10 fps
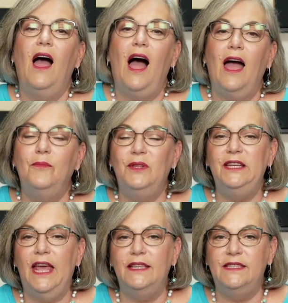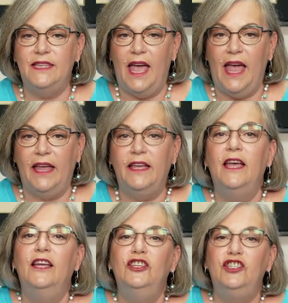I'm Lynette Zang,
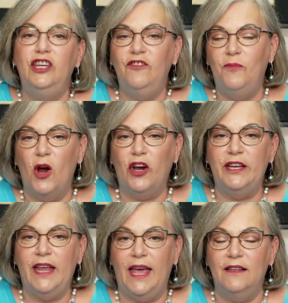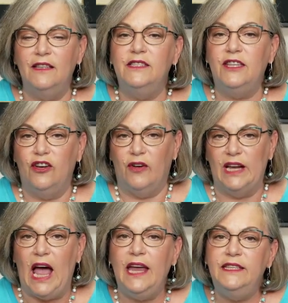Chief Market Analyst here at
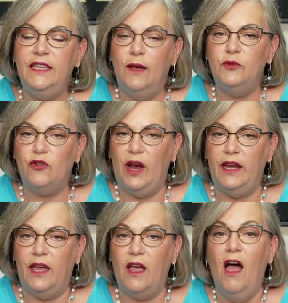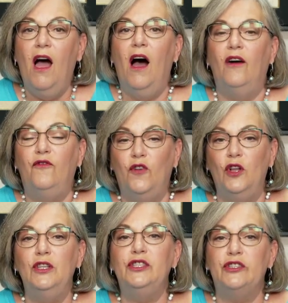ITM Trading, a
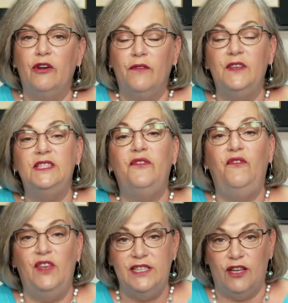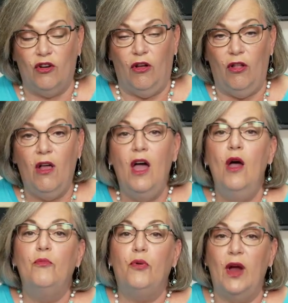full service physical
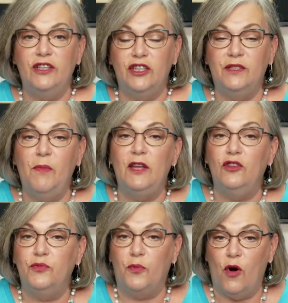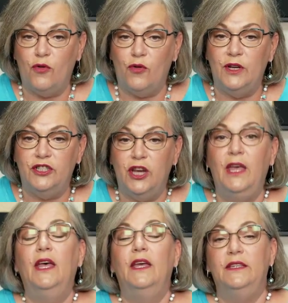precious metals brokerage
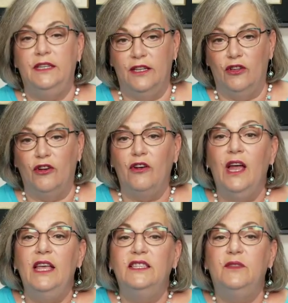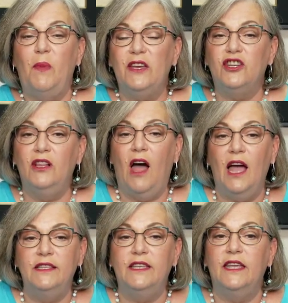dealer
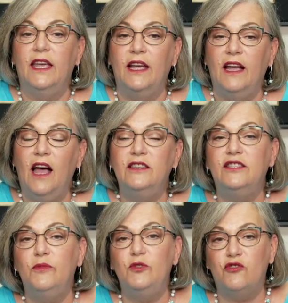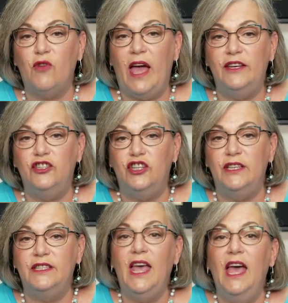specializing in custom
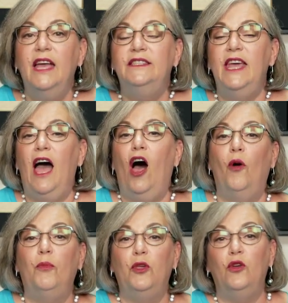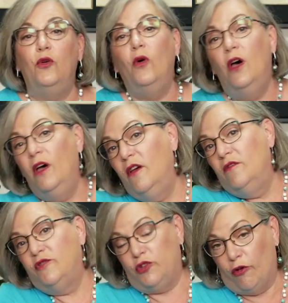strategies to help you
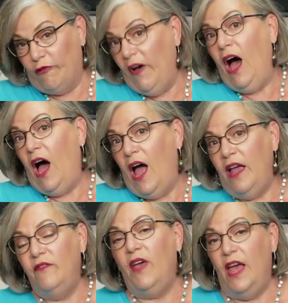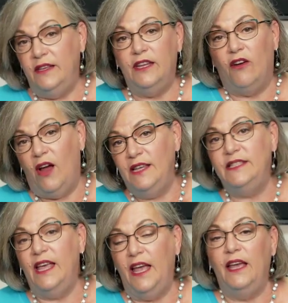survive and, dare I
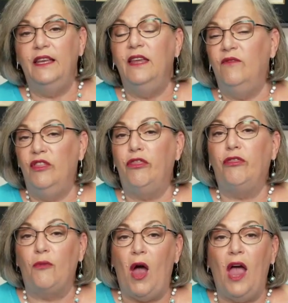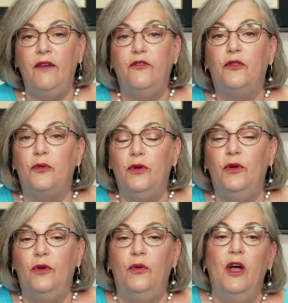say it, even thrive
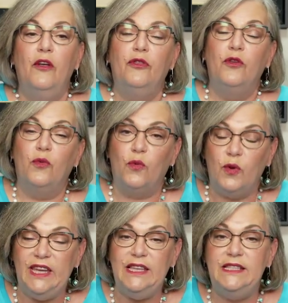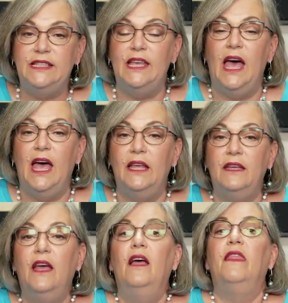through the reset
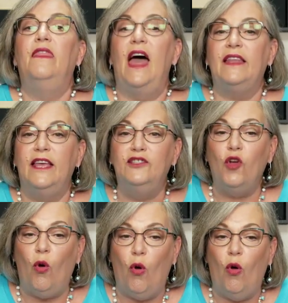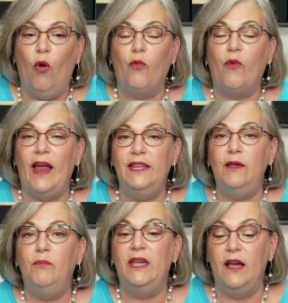that has already
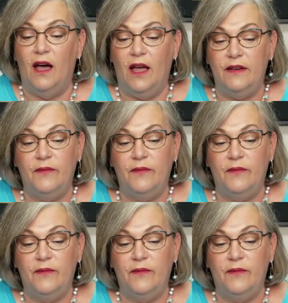begun.